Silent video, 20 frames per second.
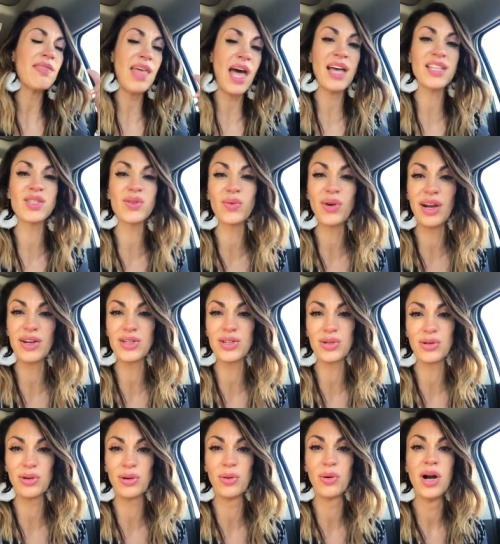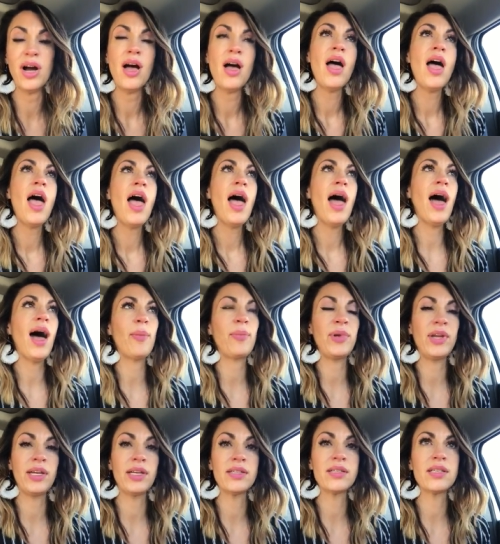That's where true
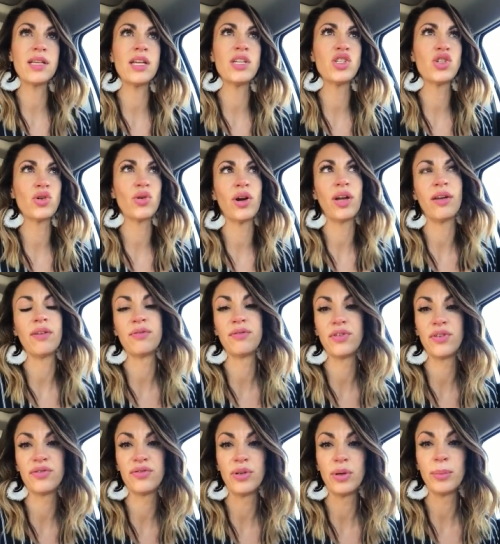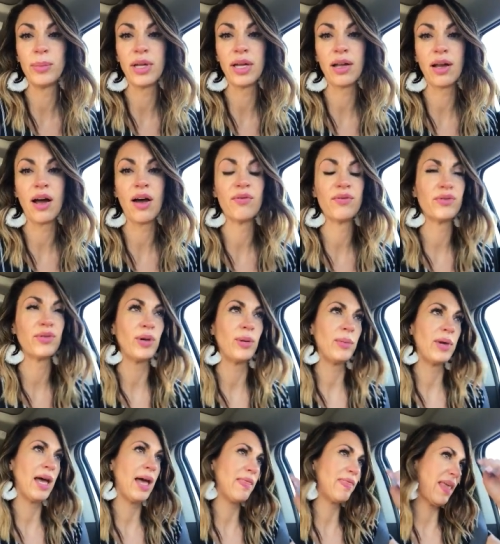happiness and joy and fulfillment come
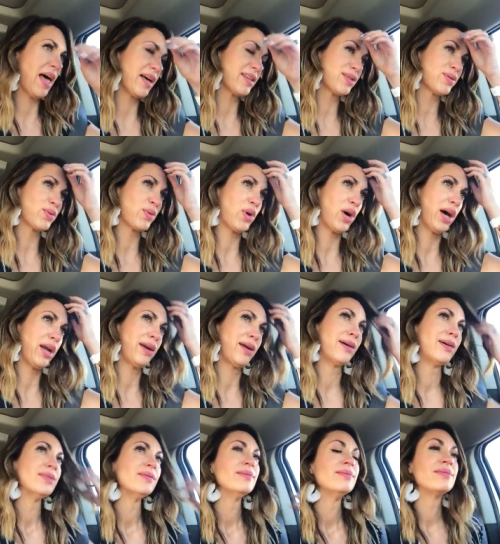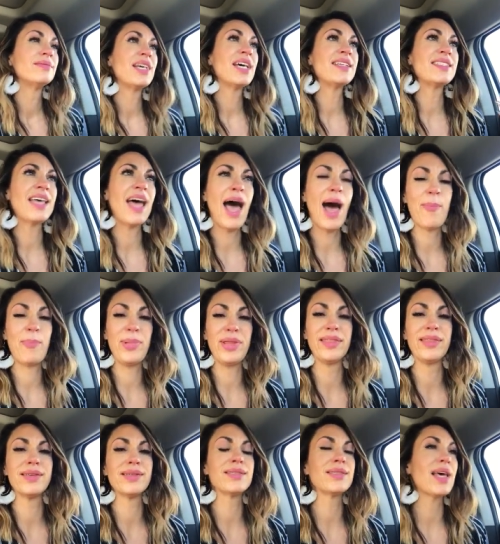from. And that's what has
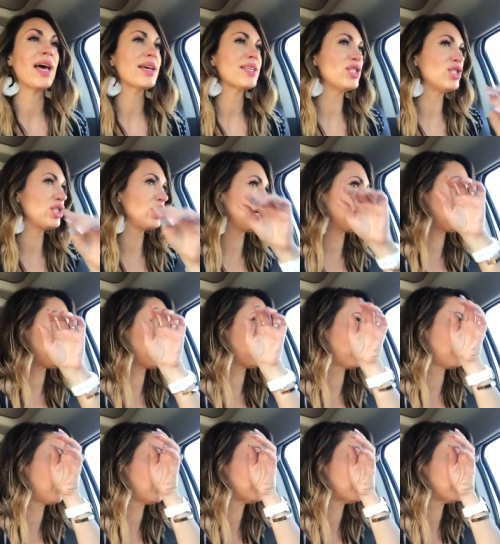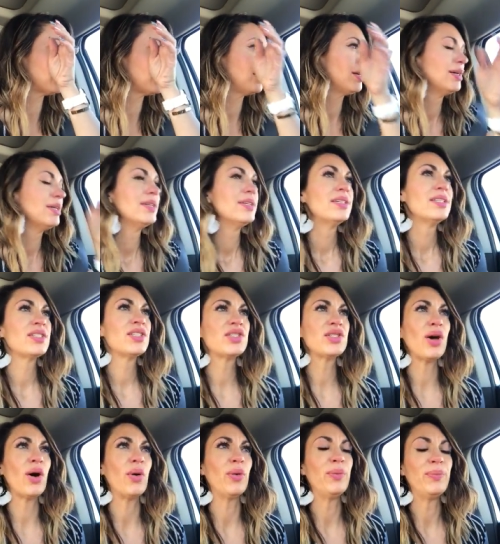happened this last year.
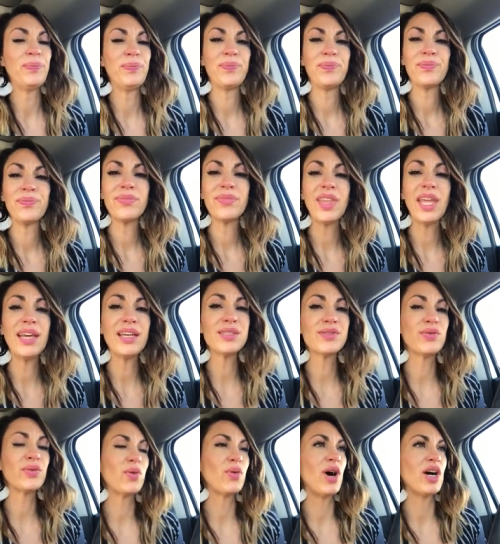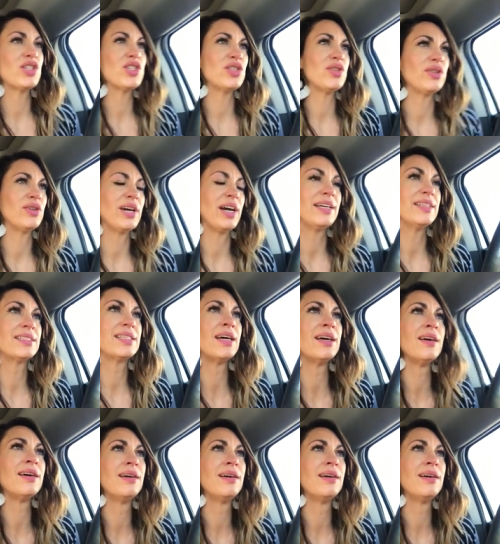So, thanks for watching, you guys.